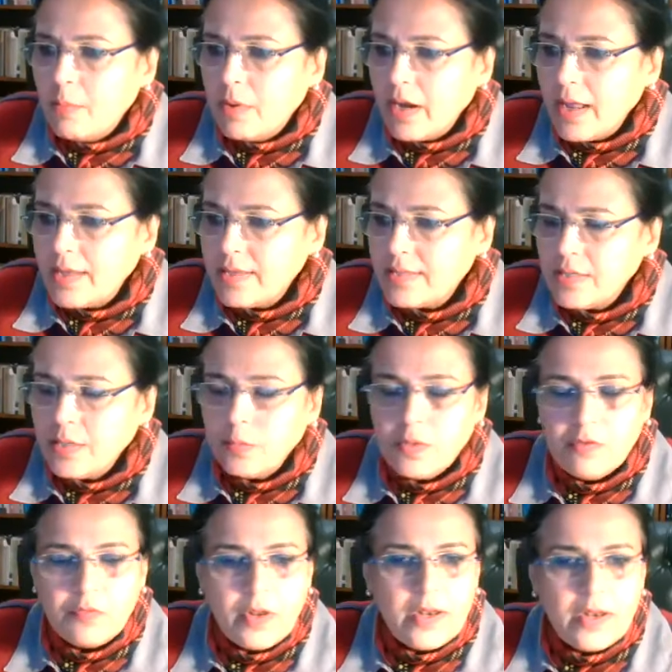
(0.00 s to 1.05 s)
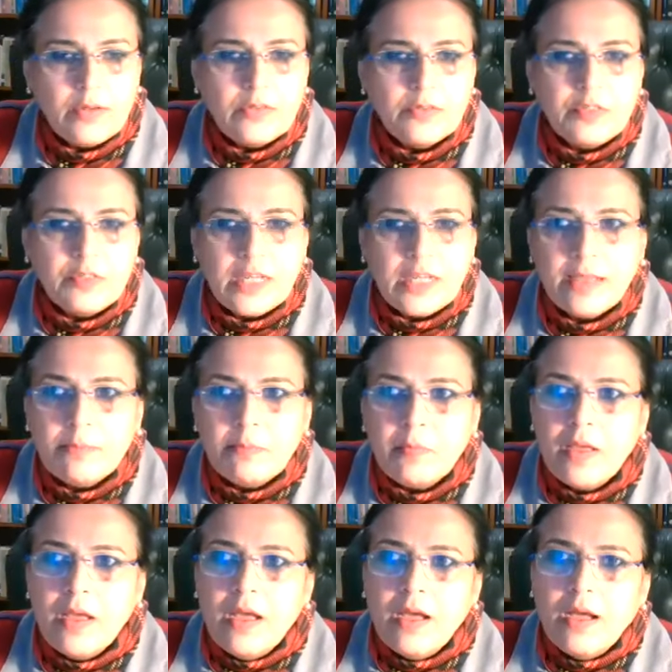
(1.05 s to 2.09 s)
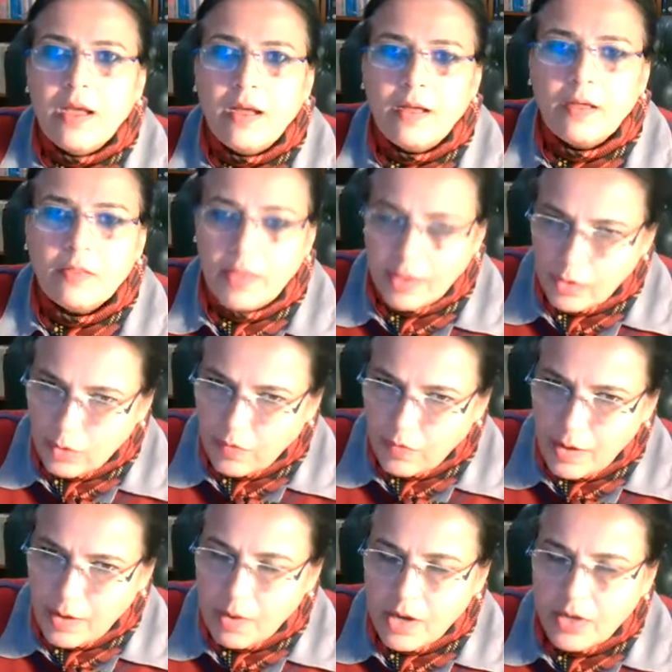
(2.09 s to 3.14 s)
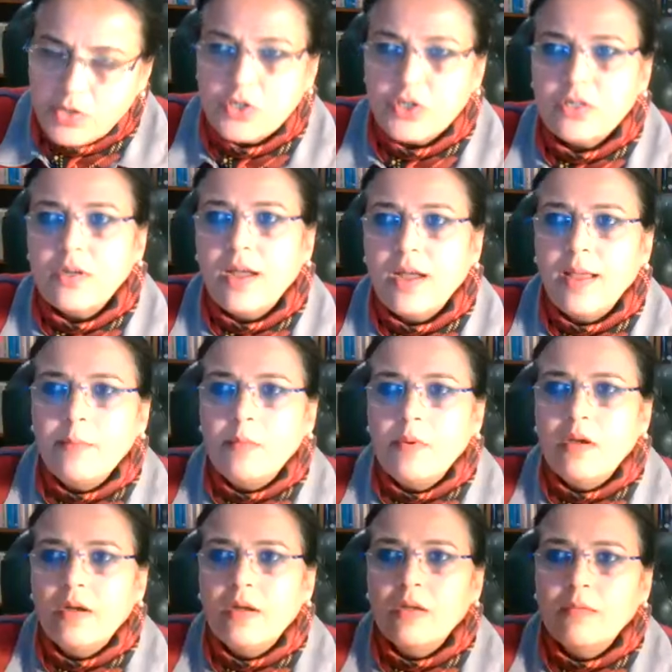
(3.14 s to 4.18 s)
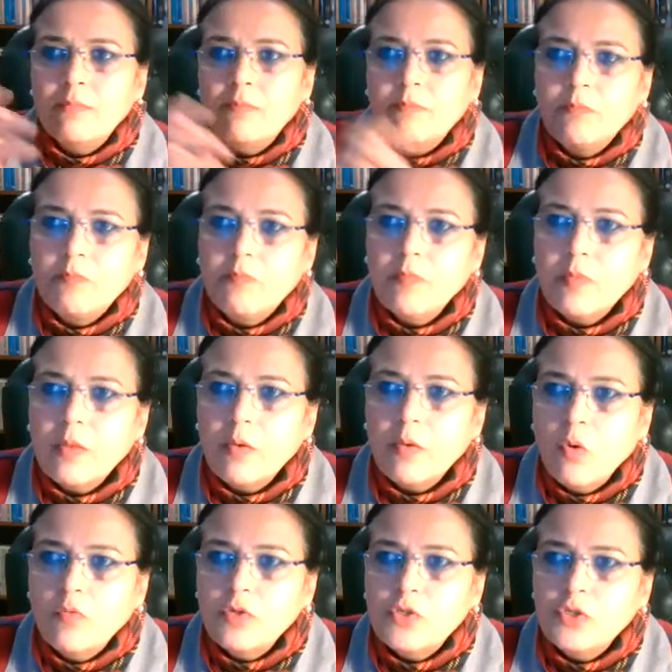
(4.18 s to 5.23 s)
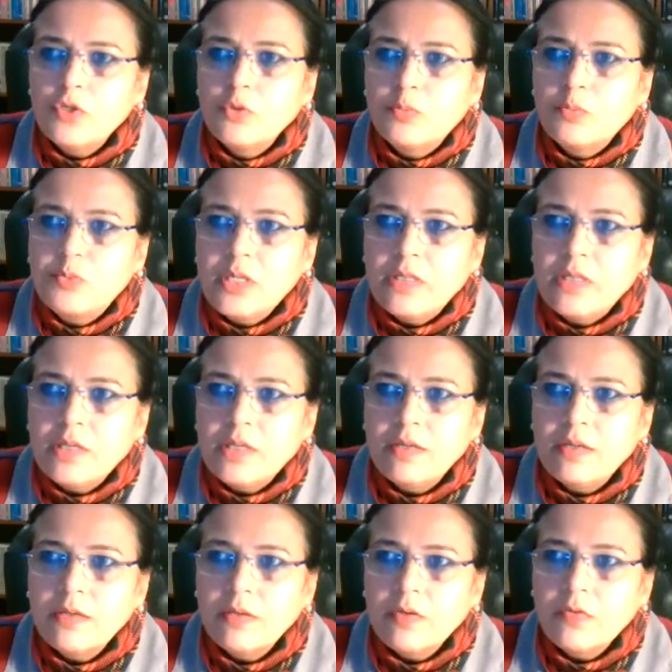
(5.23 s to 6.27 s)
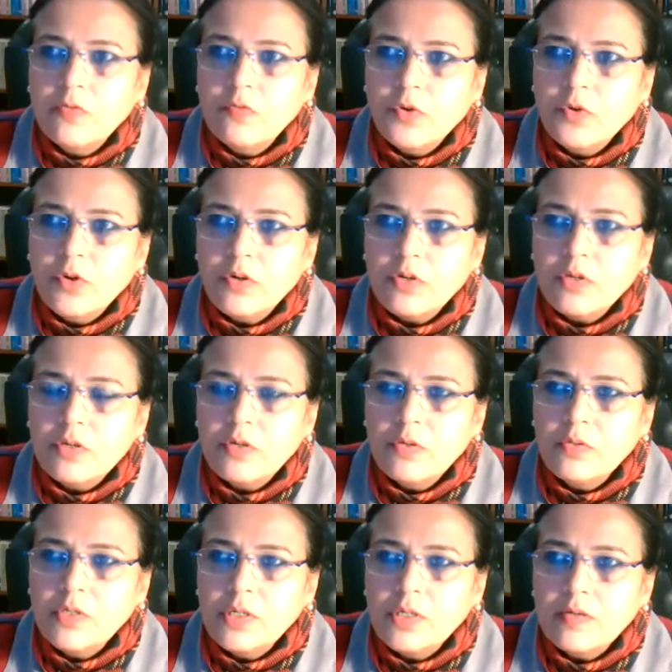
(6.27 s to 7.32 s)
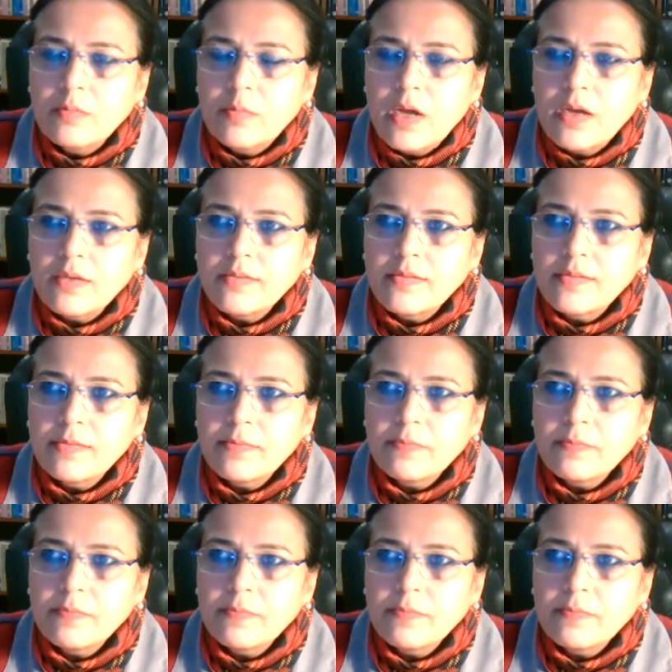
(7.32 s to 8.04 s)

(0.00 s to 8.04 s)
but I see we've run out of time. Thank you very much. Over to you, Preeti, for your concluding remarks.